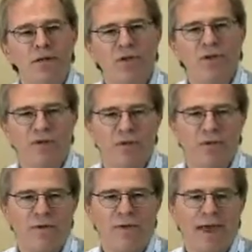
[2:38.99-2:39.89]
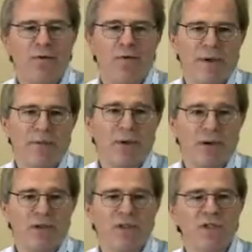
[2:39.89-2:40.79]
service that will be
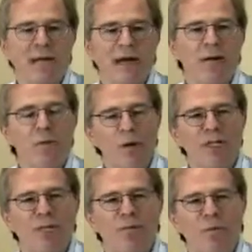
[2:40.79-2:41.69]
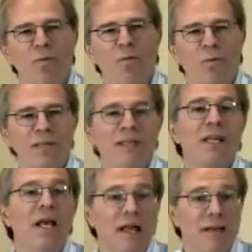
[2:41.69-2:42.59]
purchased, and WISP will be
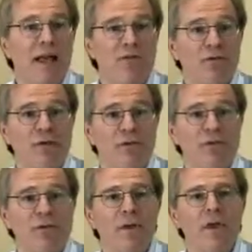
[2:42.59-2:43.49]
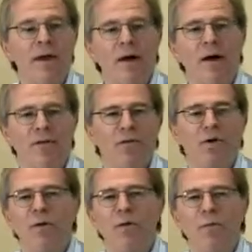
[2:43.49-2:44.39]
selling that service. And
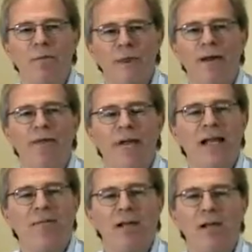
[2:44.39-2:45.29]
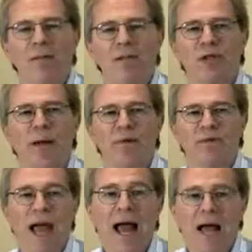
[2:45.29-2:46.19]
so they'll have an antenna up on top
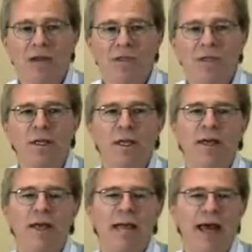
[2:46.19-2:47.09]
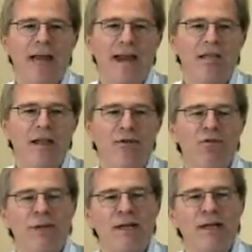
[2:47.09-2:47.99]
of a house, and that antenna
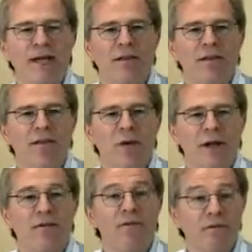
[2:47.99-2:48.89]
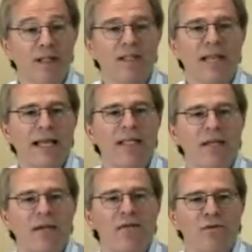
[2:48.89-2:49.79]
will be connected to another fixed
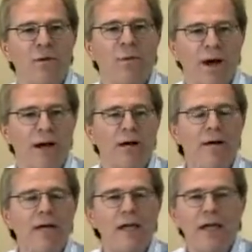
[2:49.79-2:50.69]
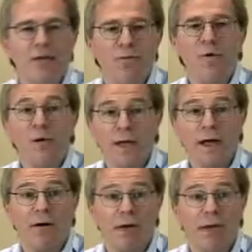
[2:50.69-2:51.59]
antenna somewhere in a rural
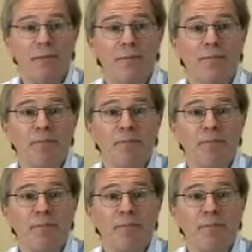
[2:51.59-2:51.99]
area.